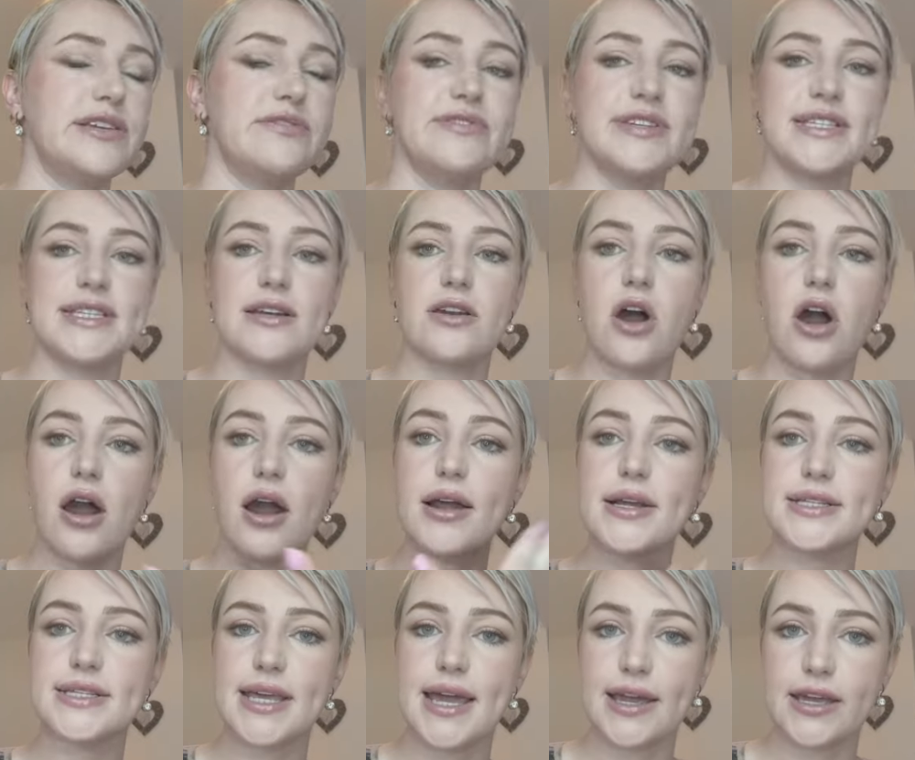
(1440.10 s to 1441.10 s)
visit our
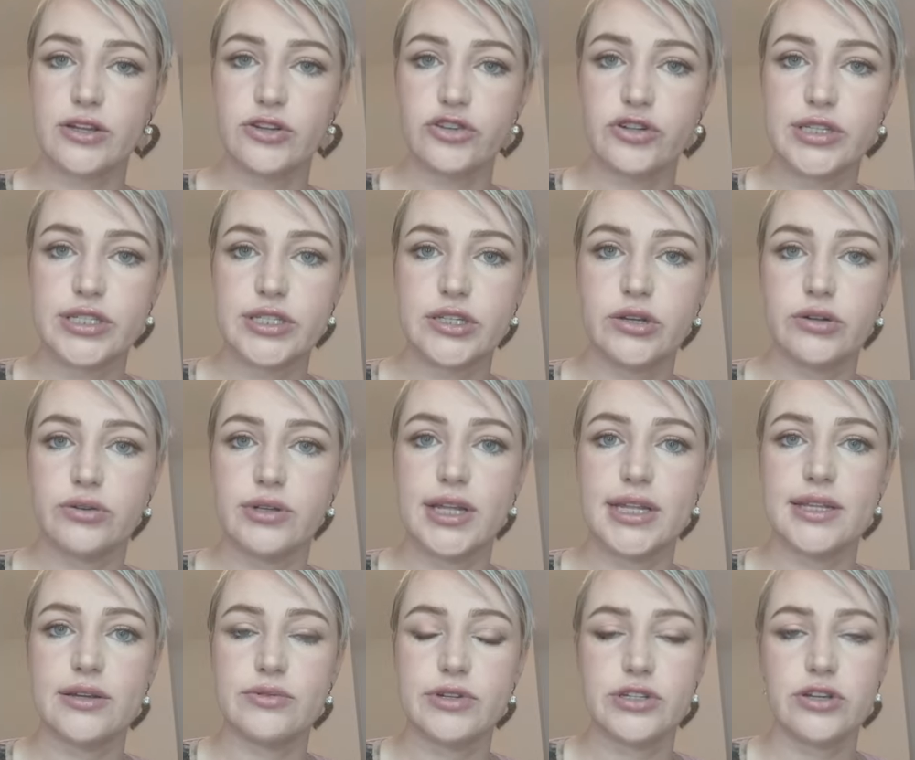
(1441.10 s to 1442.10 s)
secondary school,
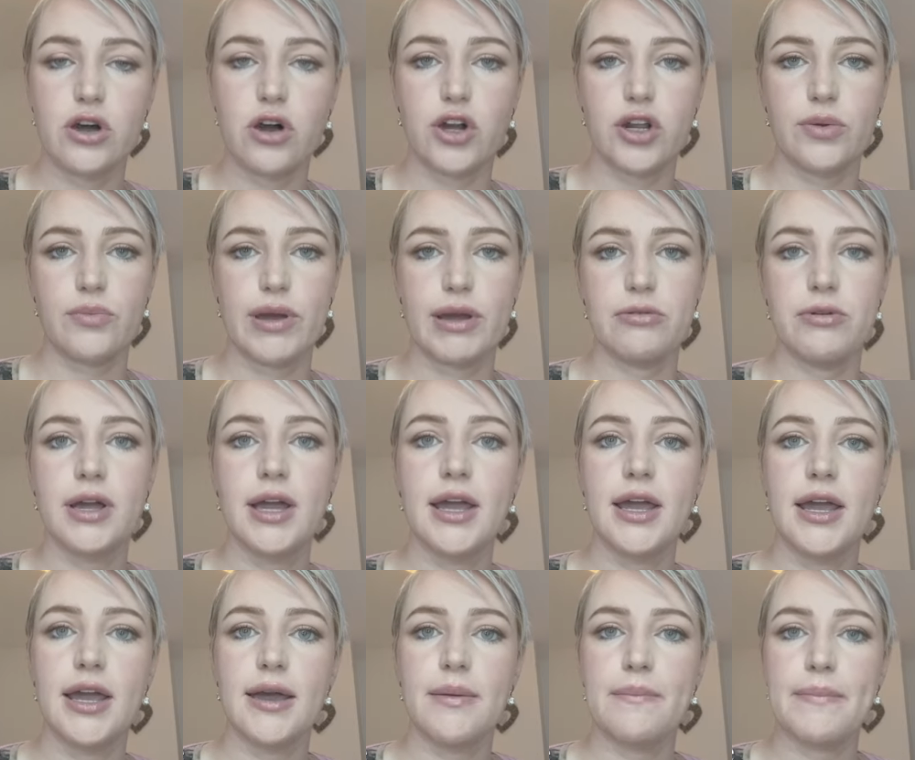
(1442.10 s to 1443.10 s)
and they were talking about
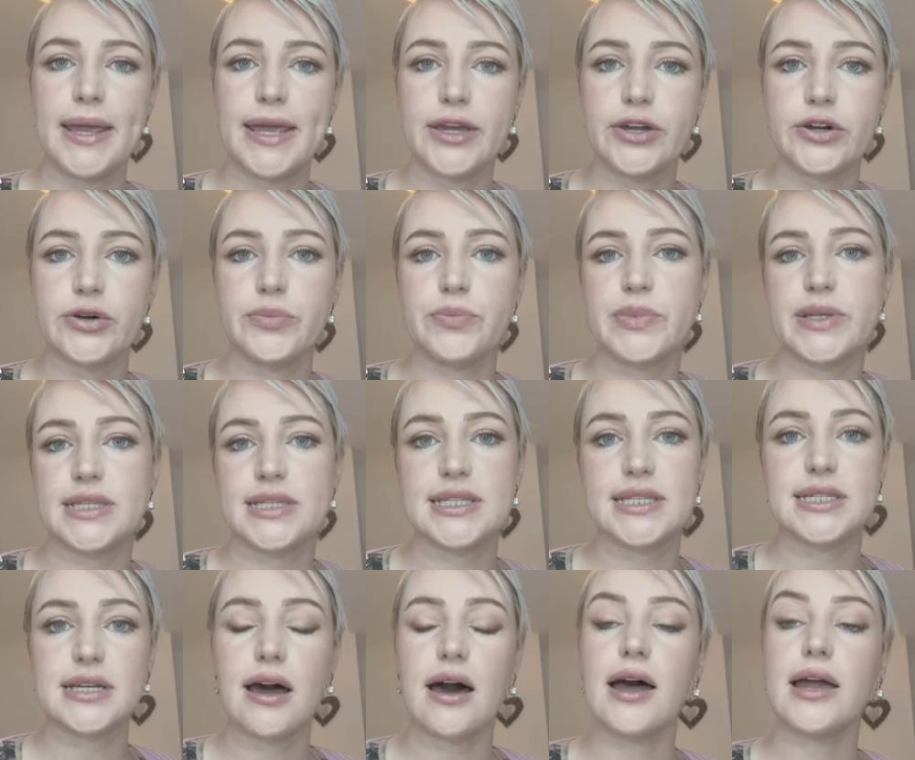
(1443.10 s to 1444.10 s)
makeup and
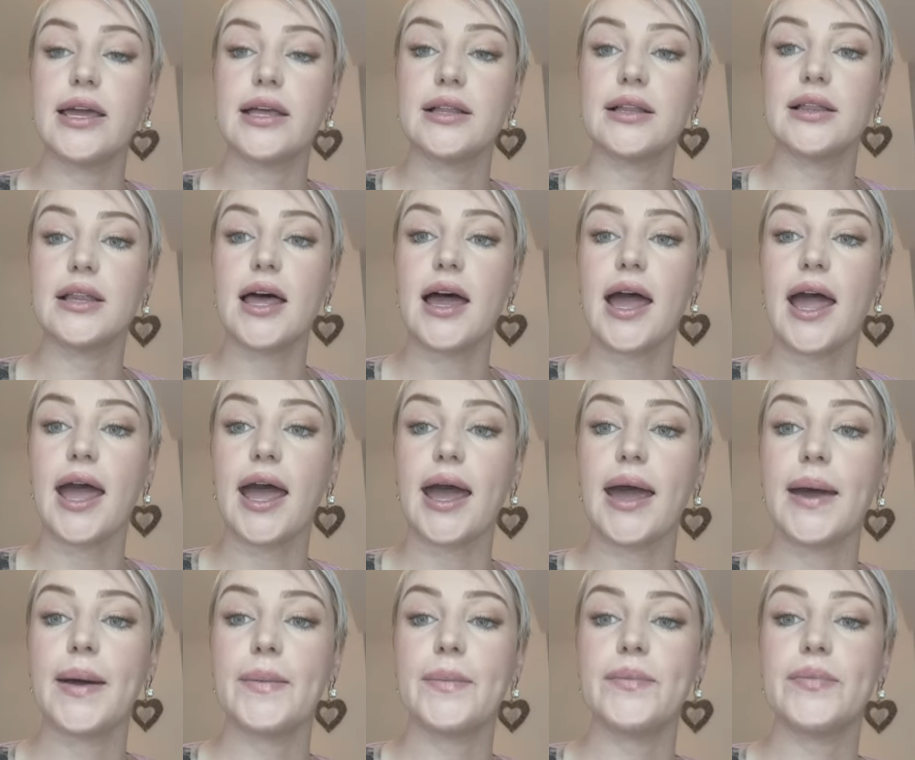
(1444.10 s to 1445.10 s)
style
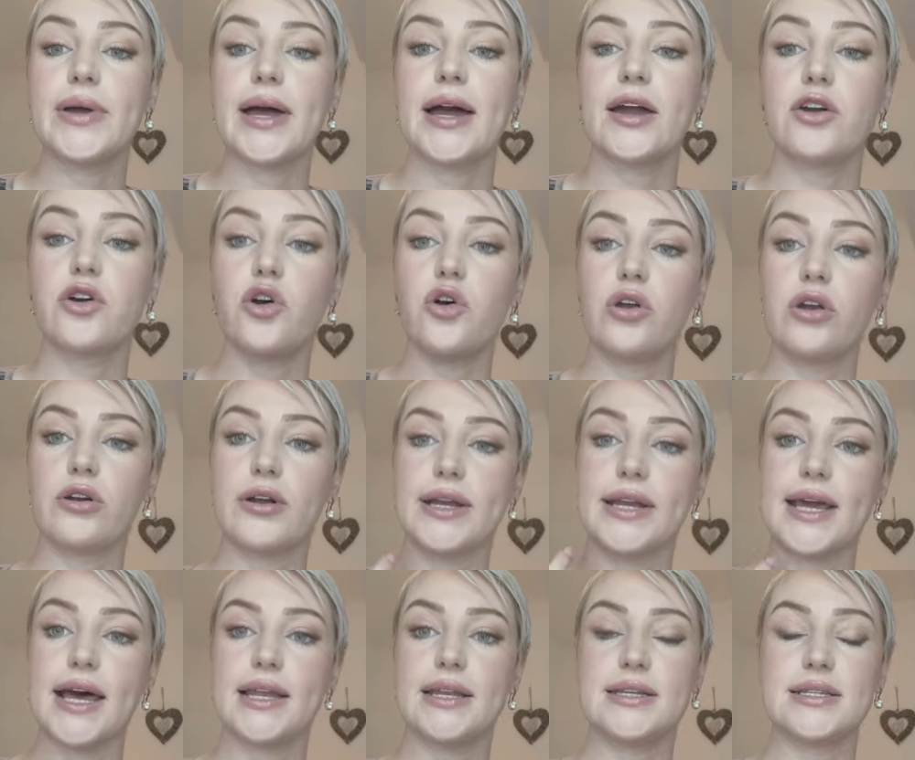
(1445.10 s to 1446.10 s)
and colour
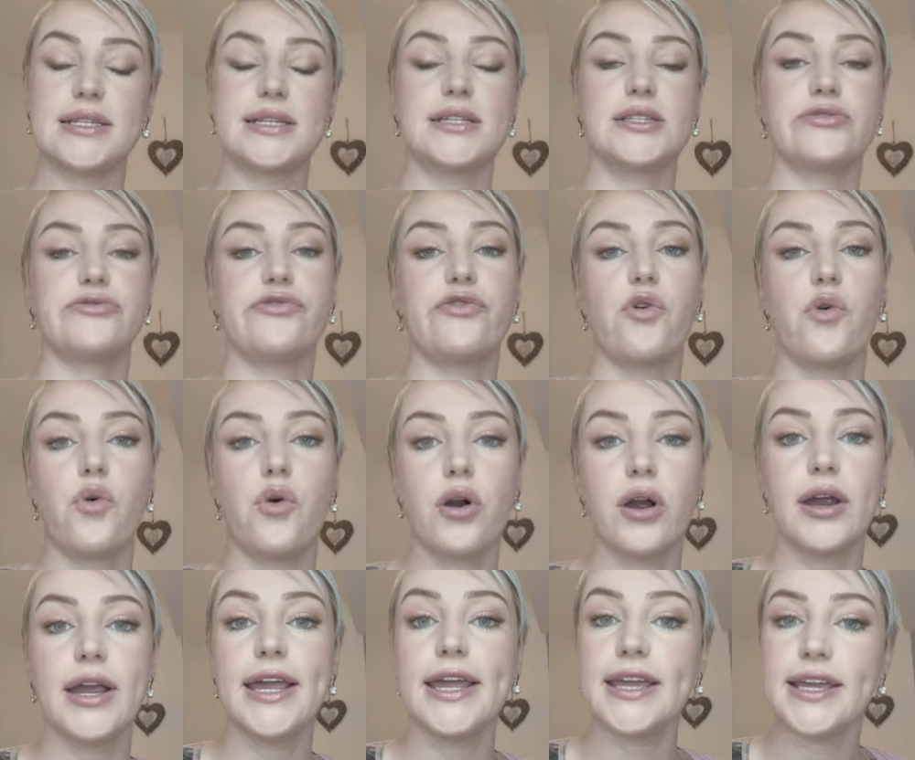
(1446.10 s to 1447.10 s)
analysis
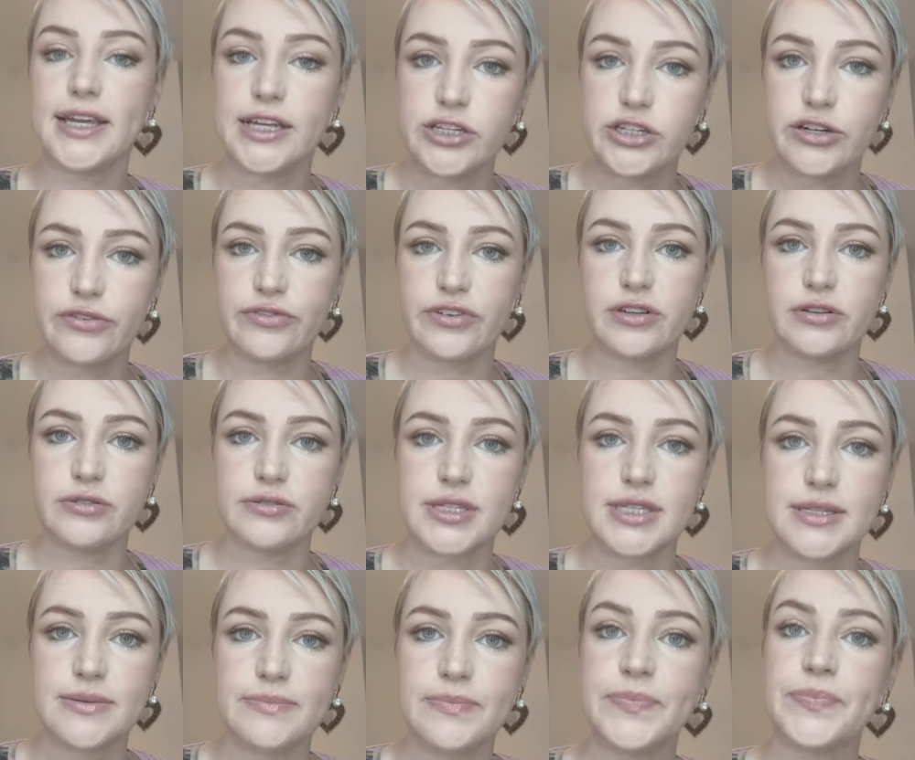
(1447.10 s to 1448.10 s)
for
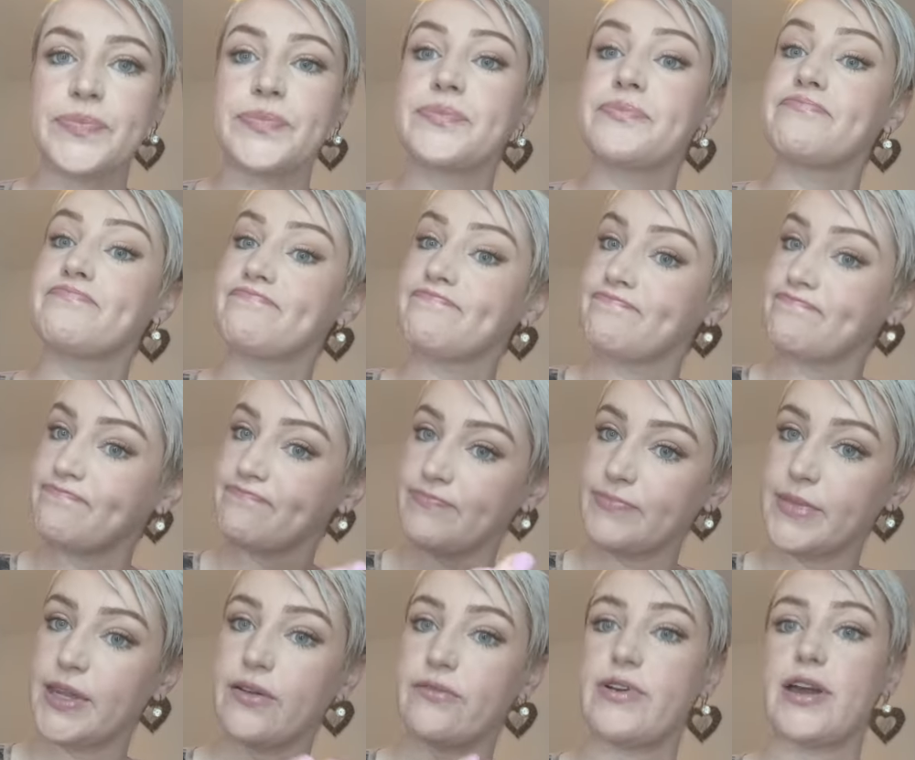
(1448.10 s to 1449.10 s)
interviews.
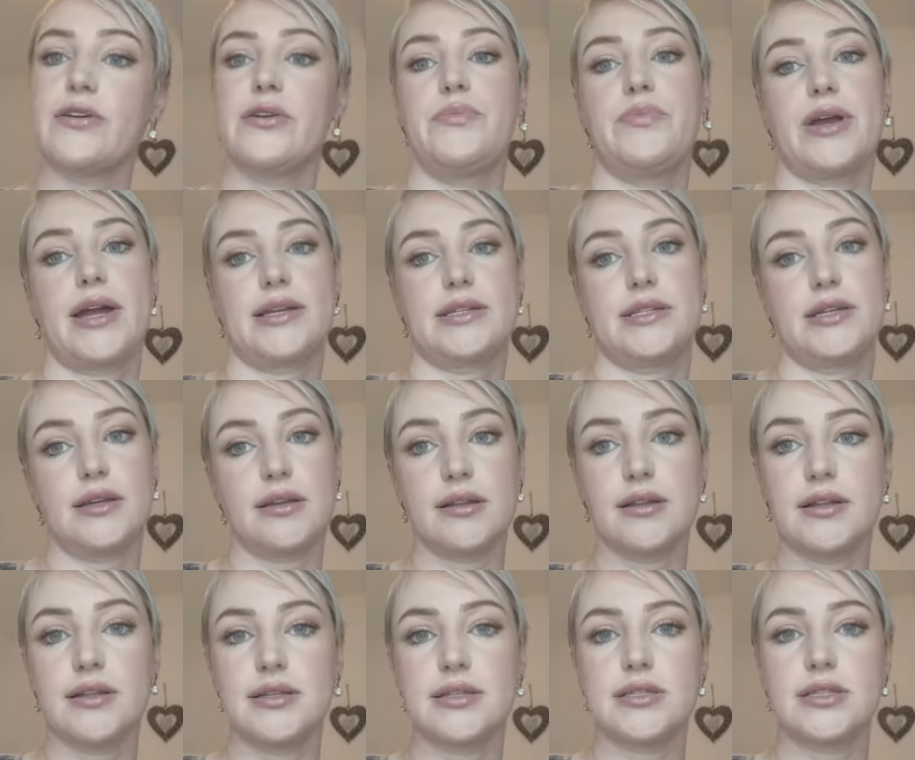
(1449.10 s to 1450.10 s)
Very practical.
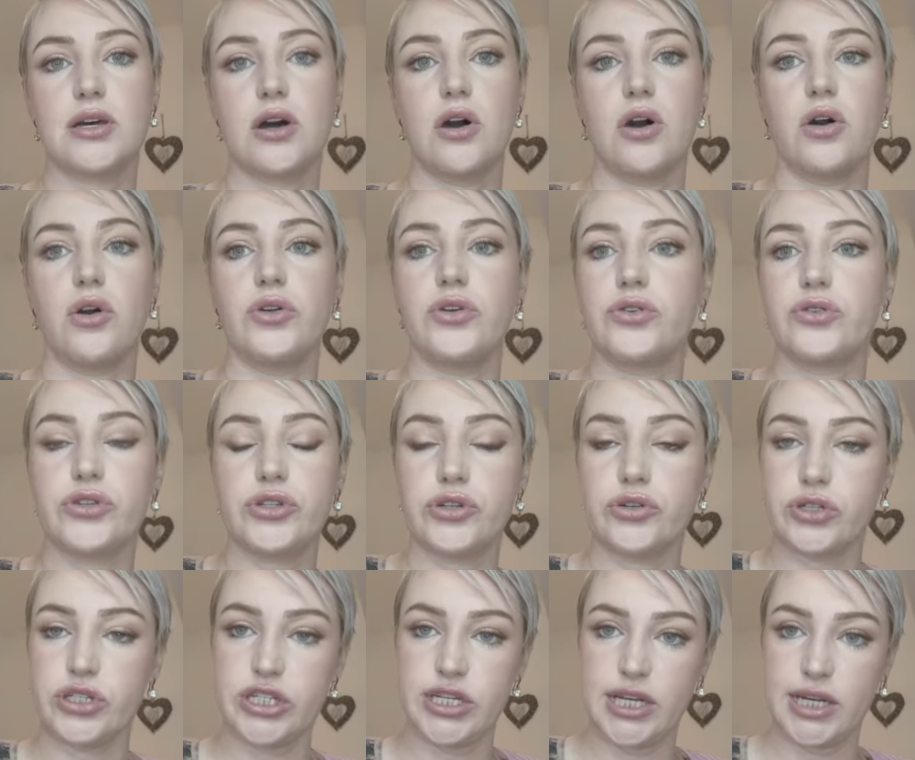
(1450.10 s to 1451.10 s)
So you could
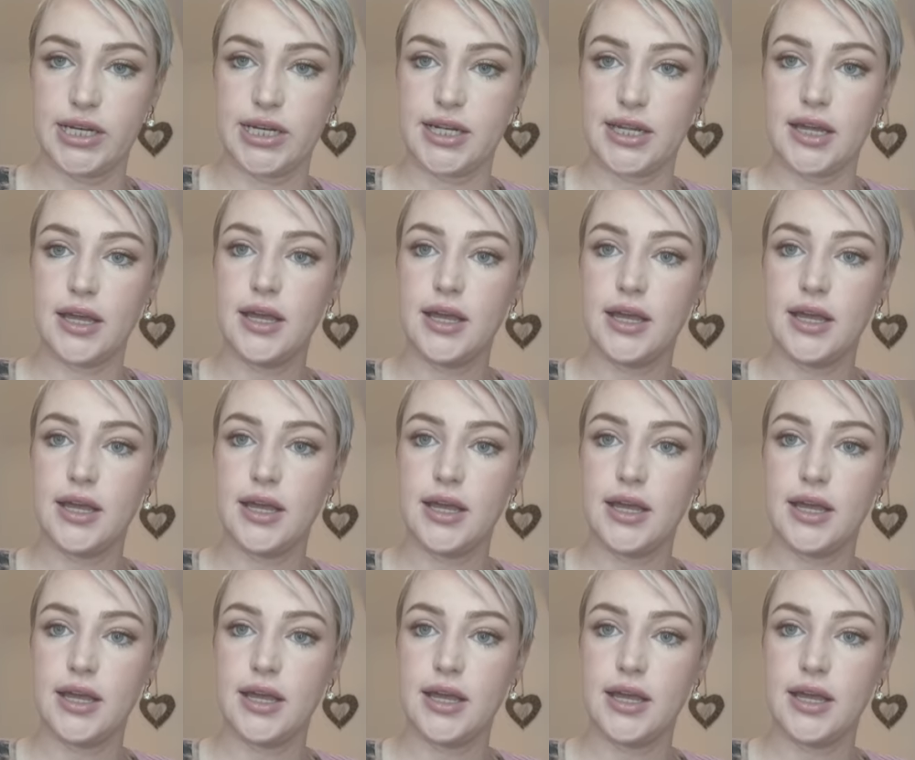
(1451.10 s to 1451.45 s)
touch in,